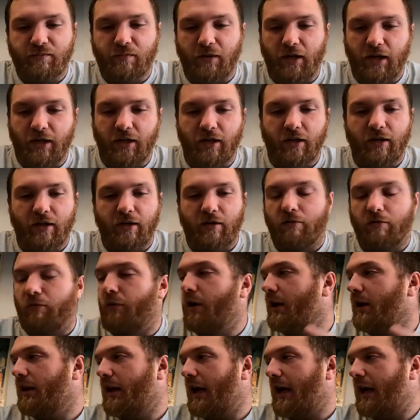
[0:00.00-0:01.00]
but
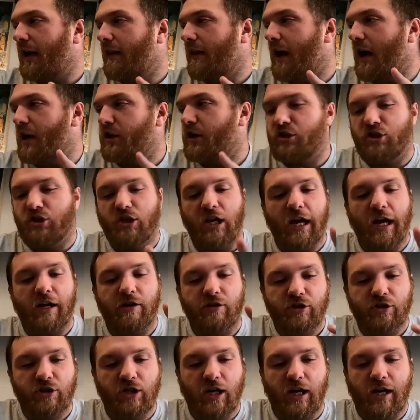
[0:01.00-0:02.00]
really liking that
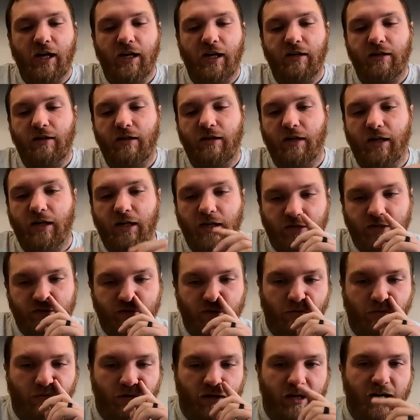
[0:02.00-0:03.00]
chatter shad.
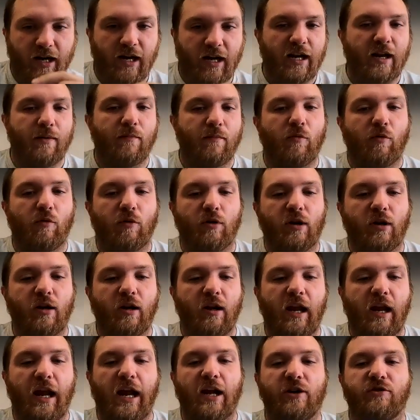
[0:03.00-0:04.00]
So I went and got a more
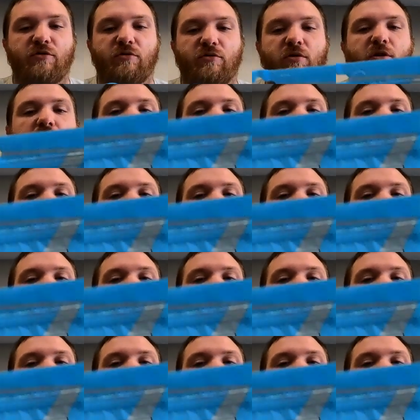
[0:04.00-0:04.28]
natural